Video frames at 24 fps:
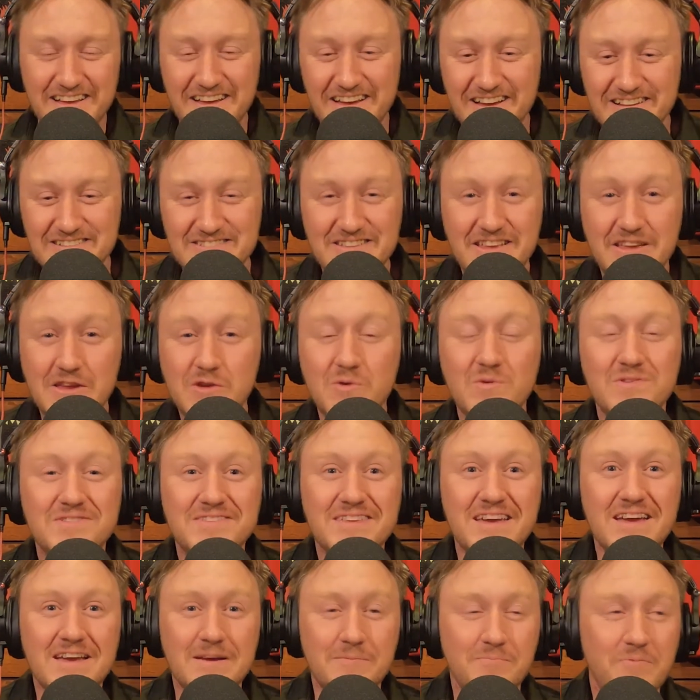It's like you would
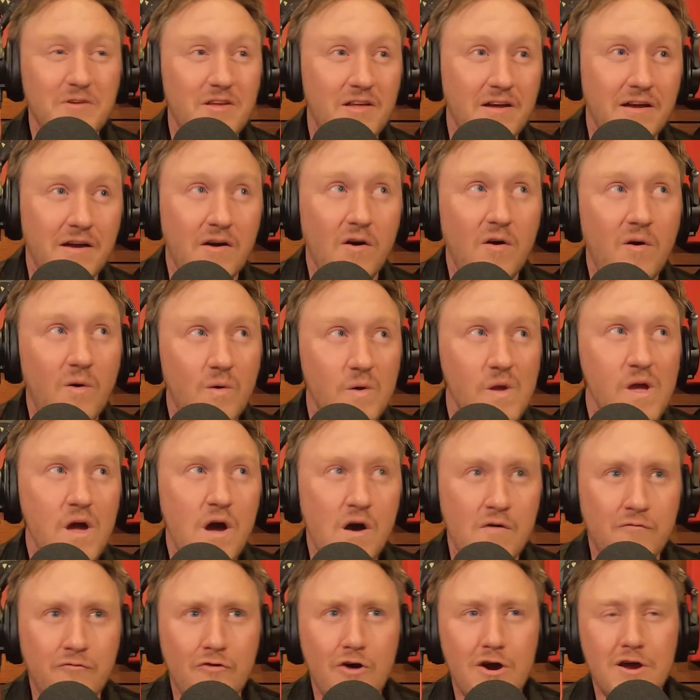think, be like, oh
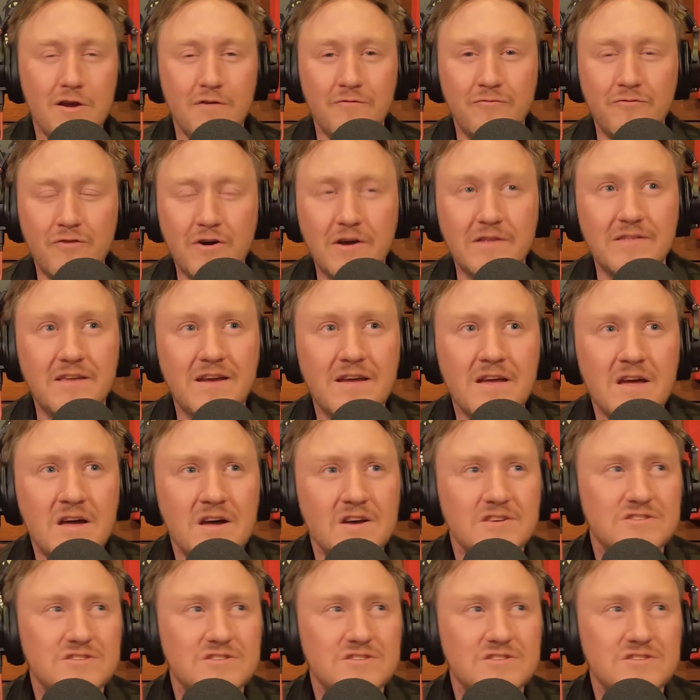yeah, if I had a fucking thing.